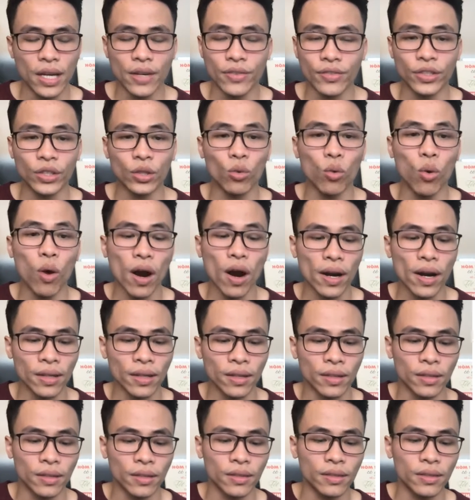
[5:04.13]

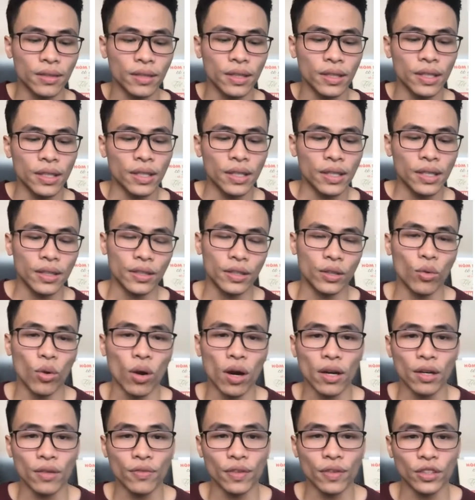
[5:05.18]
require
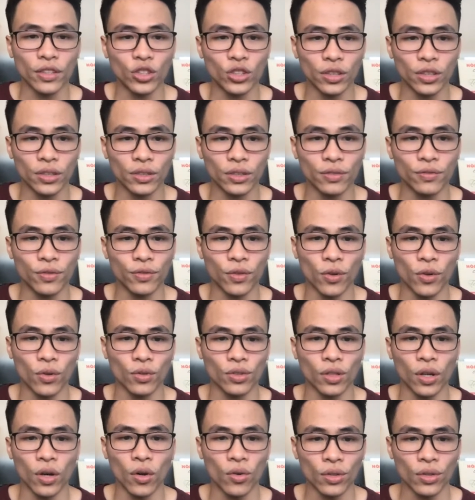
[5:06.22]
require function for
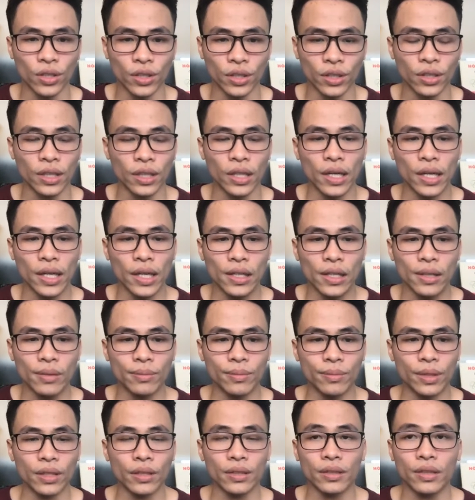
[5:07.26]
the order.
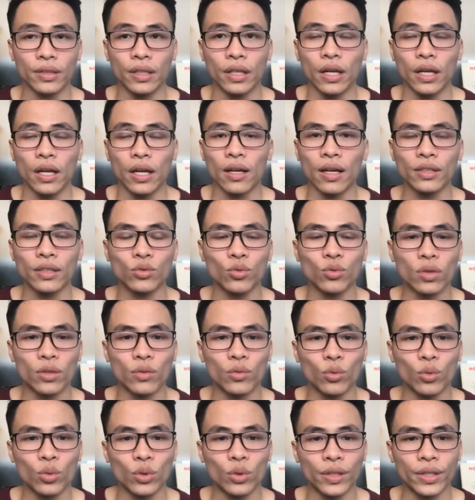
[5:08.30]
But last week
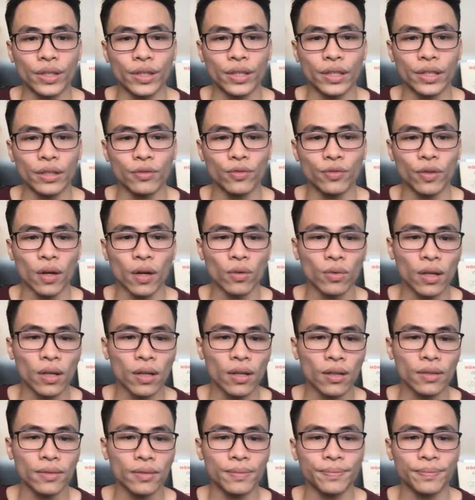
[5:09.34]
we found
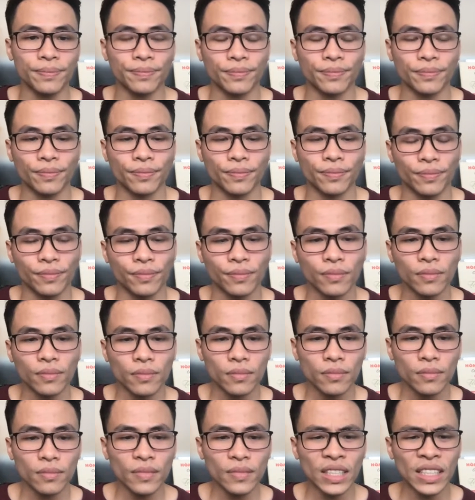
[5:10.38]
that
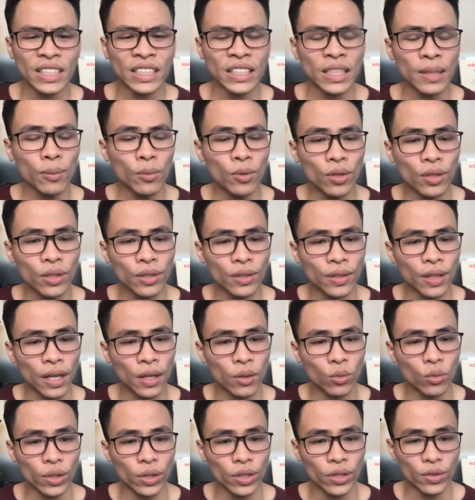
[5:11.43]
some order that
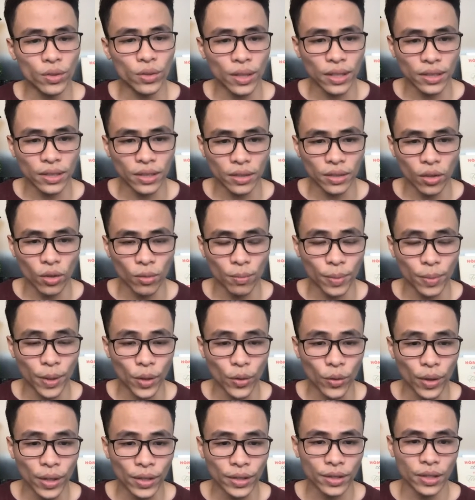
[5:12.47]
we created on
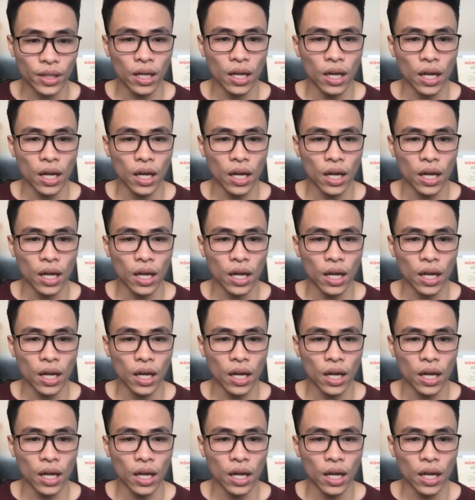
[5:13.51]
POS